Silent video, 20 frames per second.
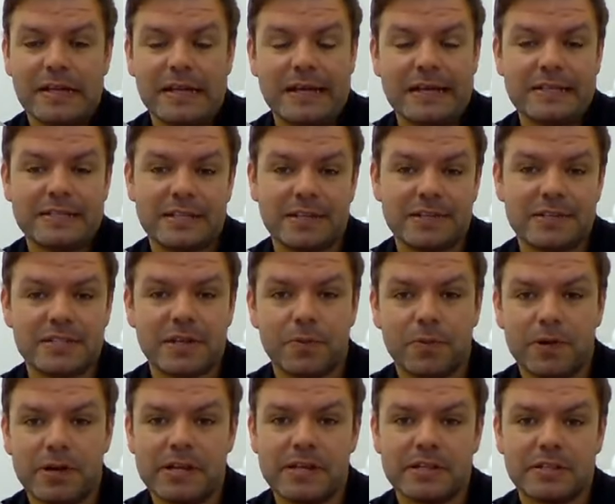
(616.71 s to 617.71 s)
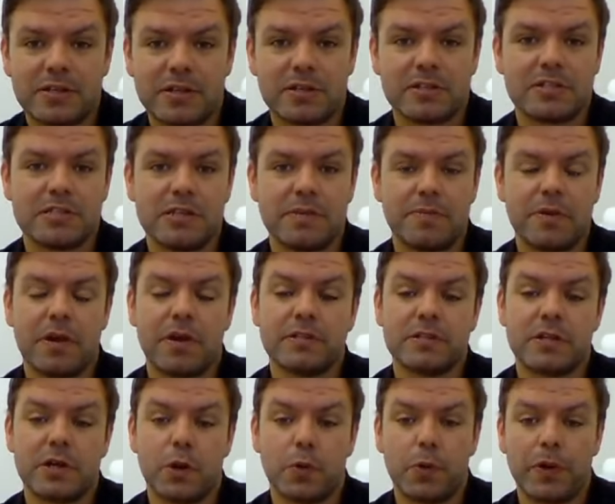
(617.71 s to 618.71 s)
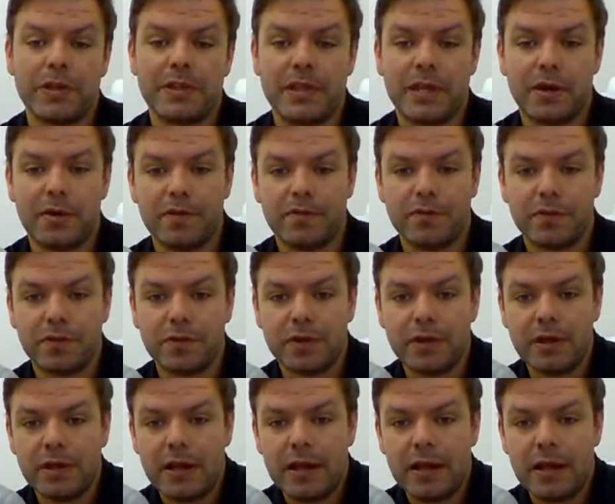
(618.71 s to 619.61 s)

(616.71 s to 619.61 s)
And so someone here's got a slim nose, and I'll read their review.